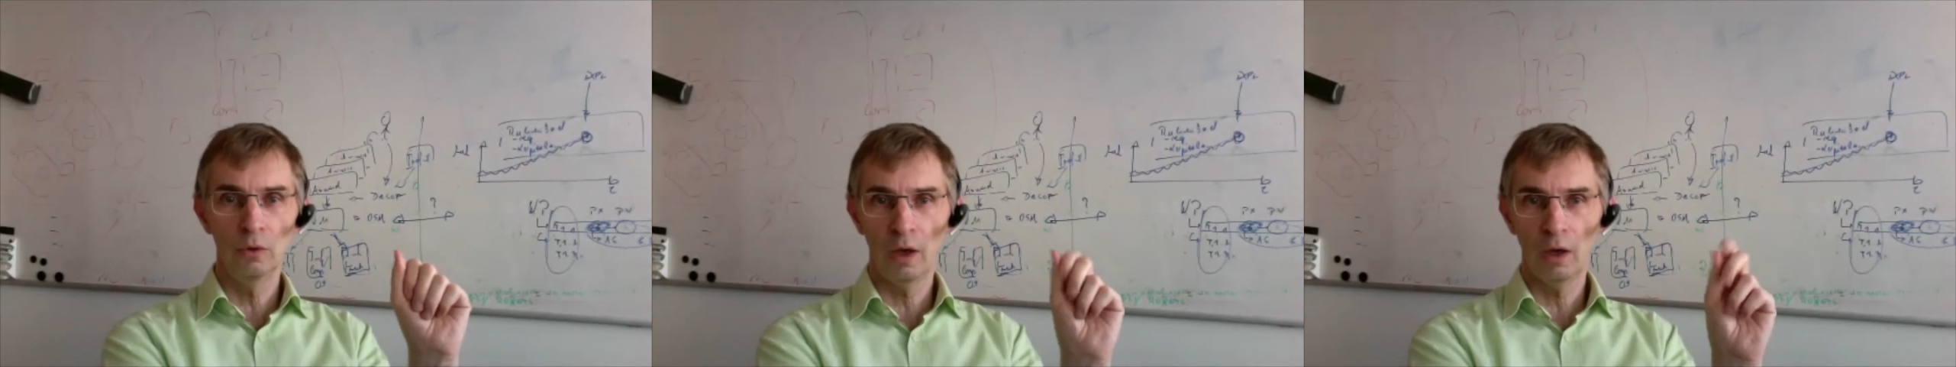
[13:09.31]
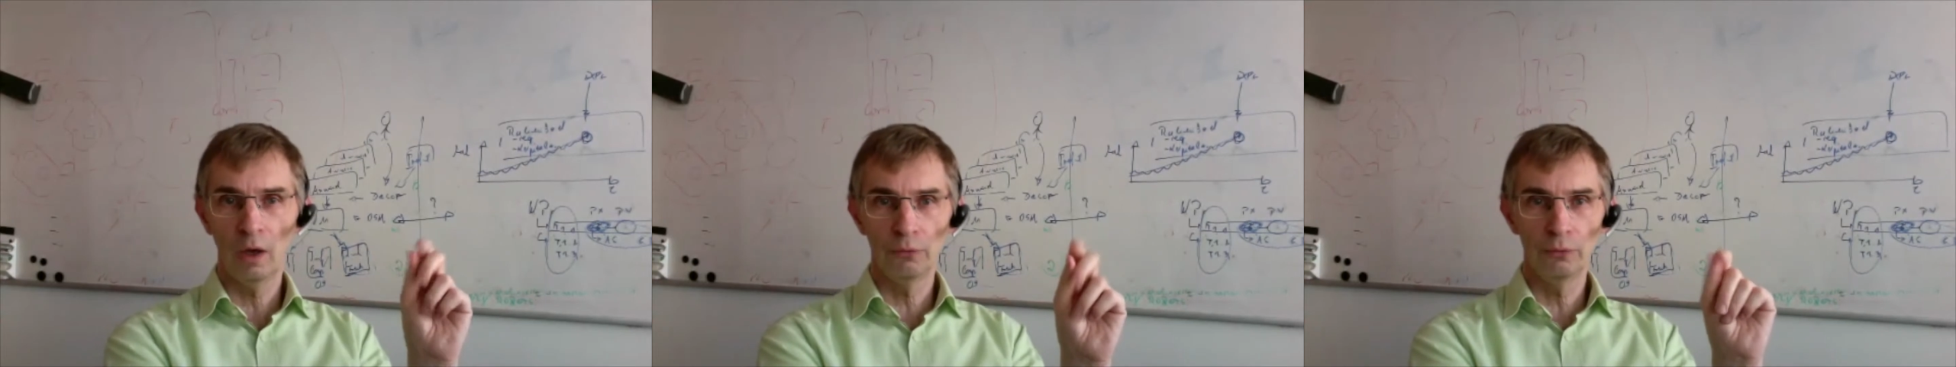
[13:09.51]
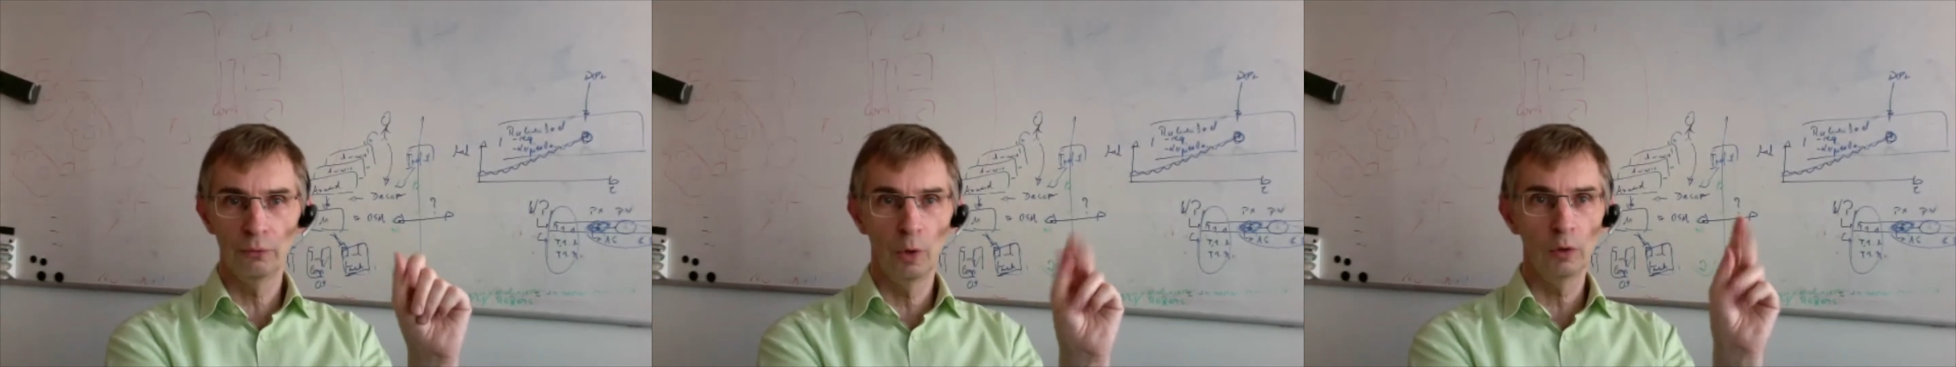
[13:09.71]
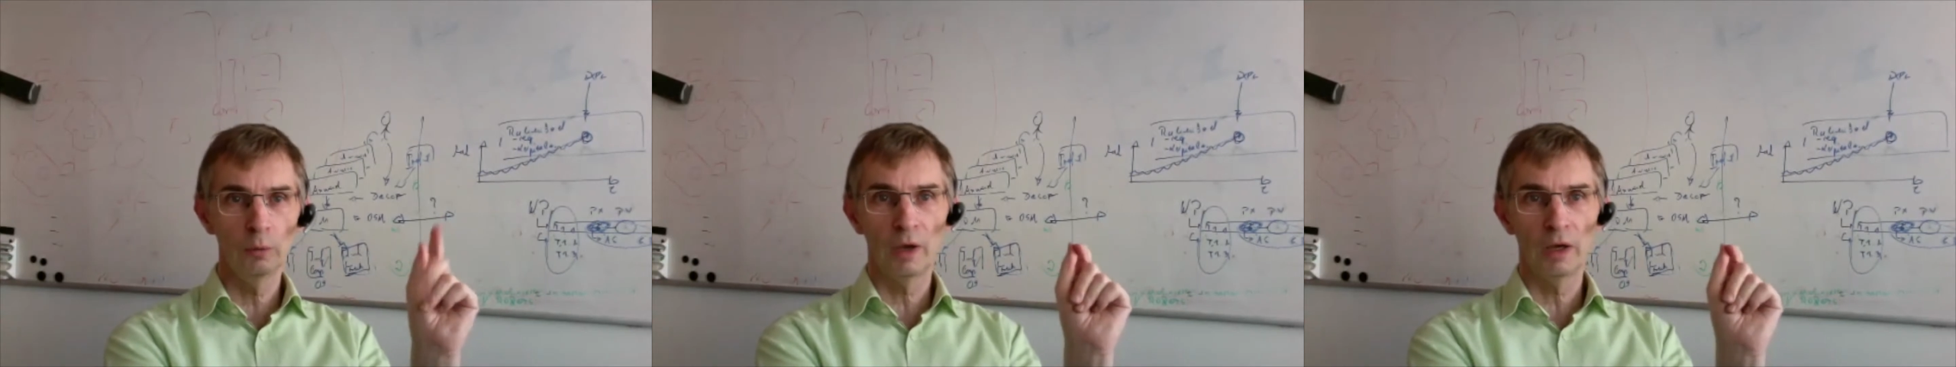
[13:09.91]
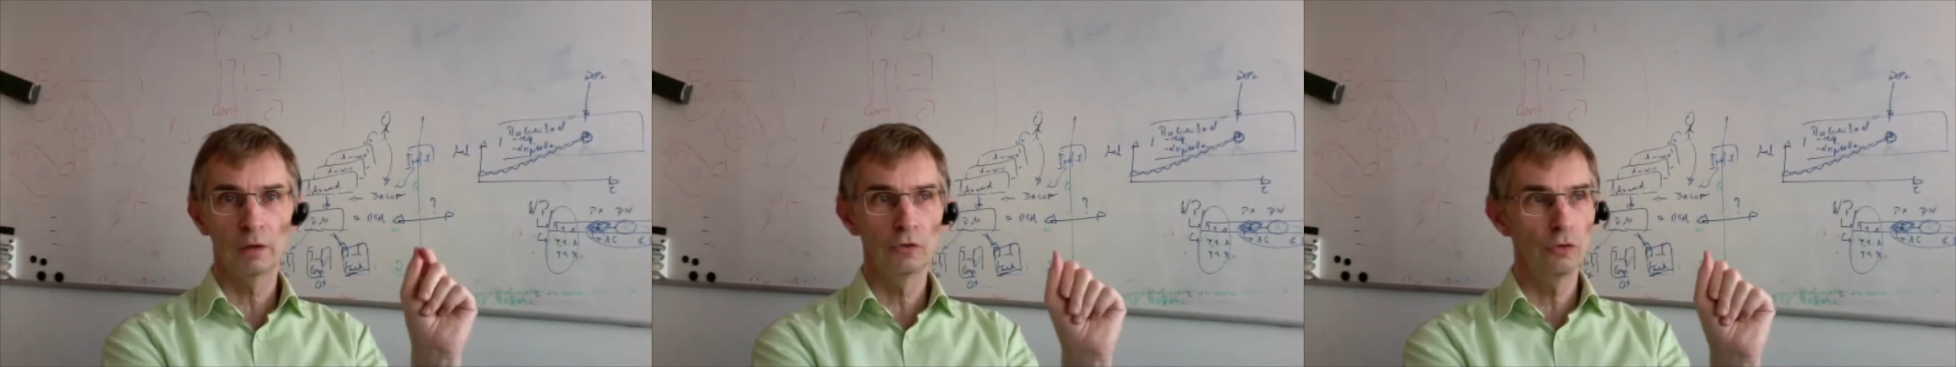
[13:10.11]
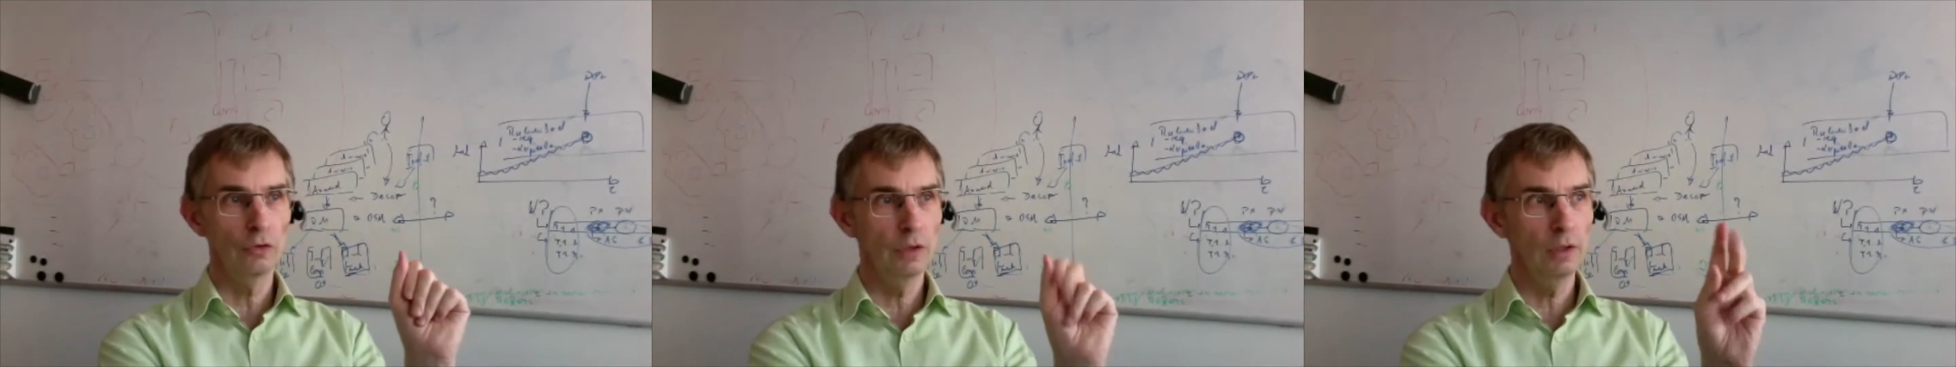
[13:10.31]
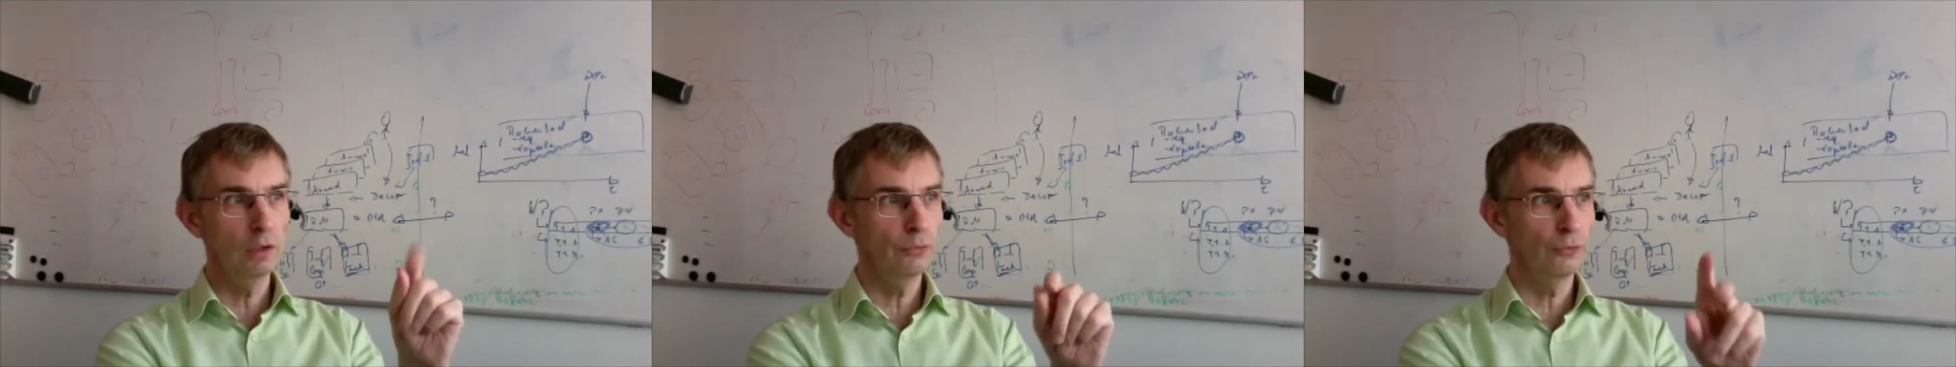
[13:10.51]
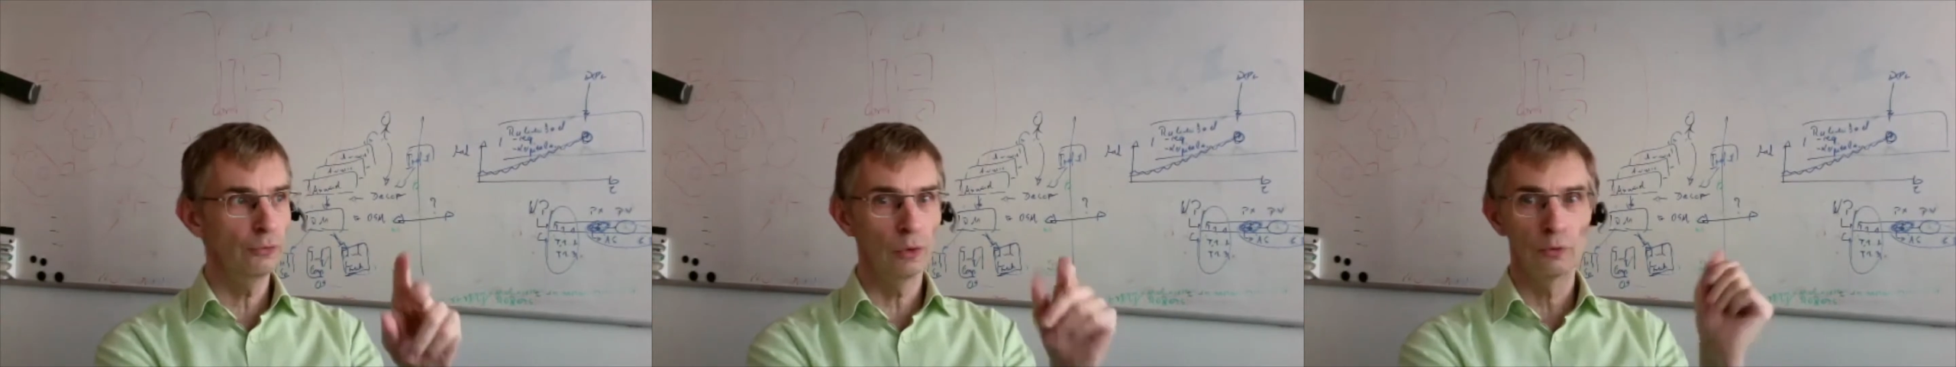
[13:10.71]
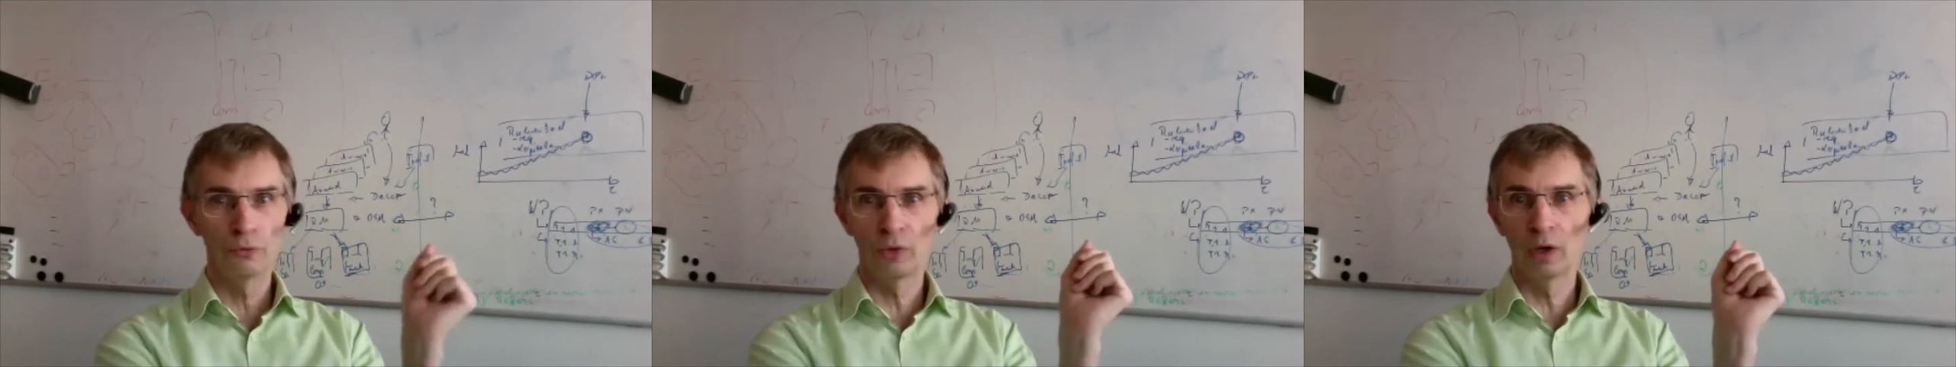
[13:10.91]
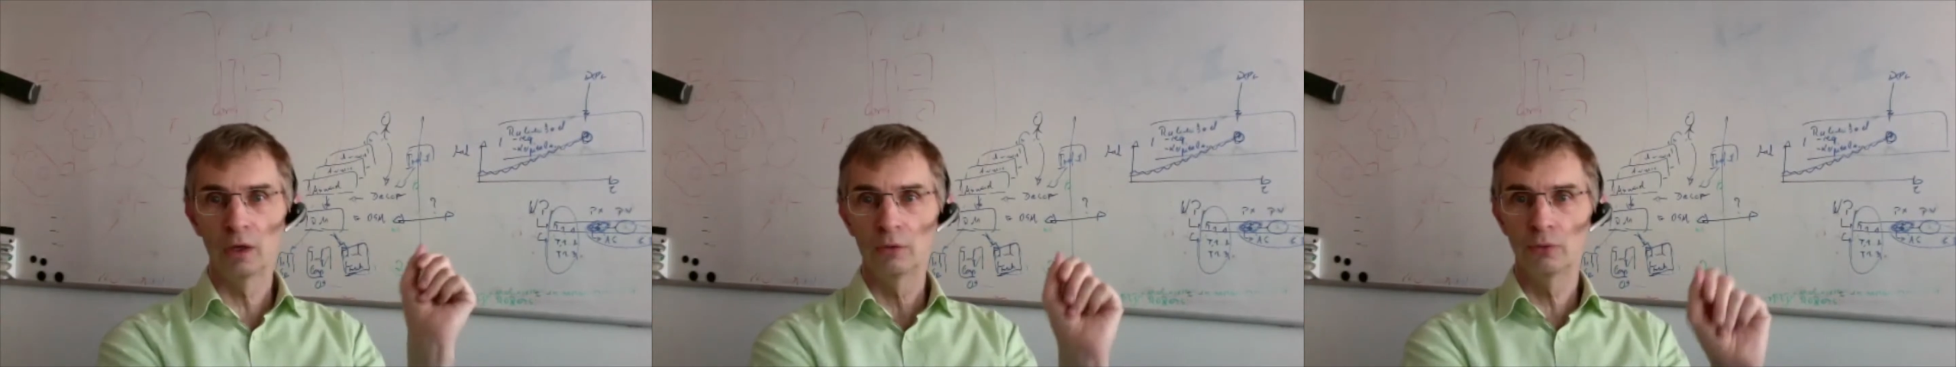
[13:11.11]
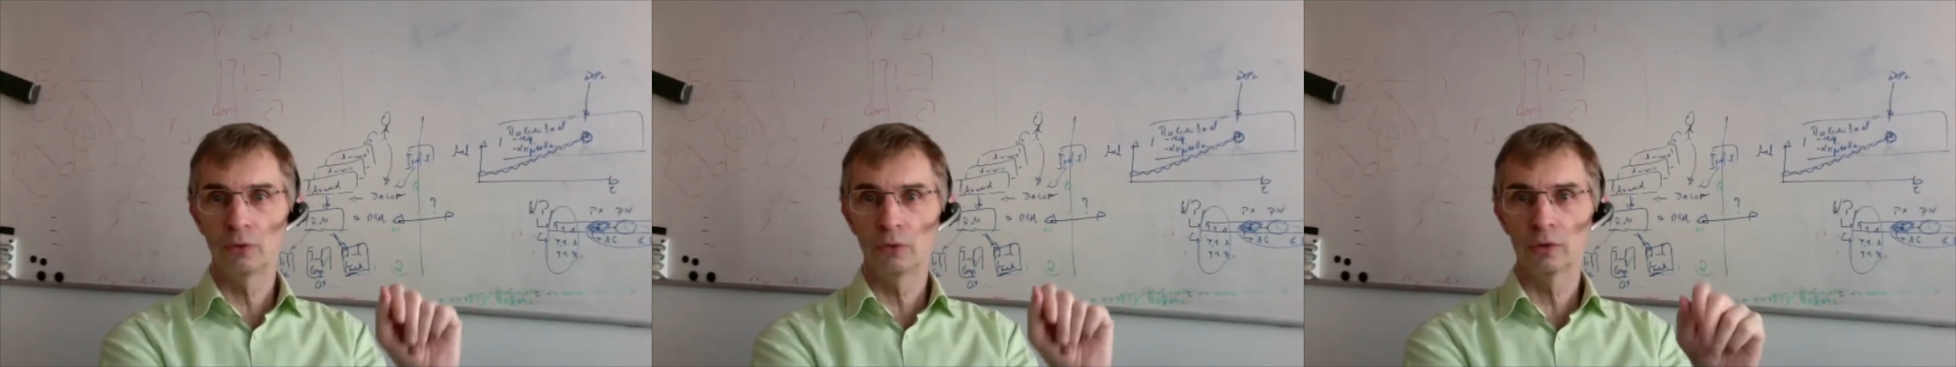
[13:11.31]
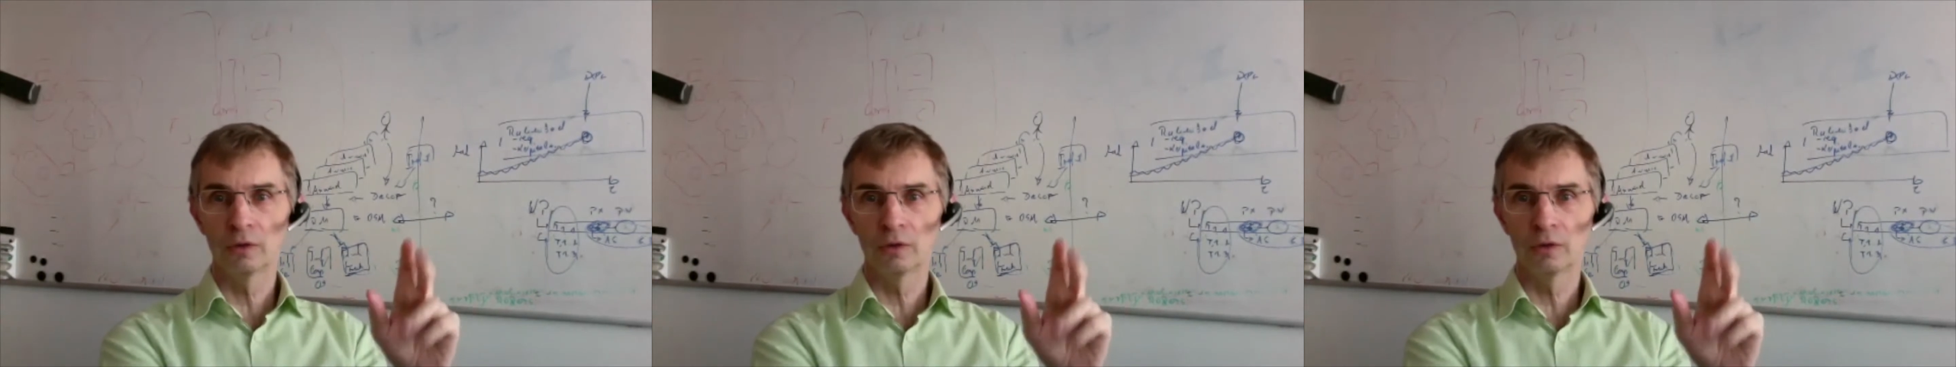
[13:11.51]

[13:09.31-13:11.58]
have work package lead for 5 or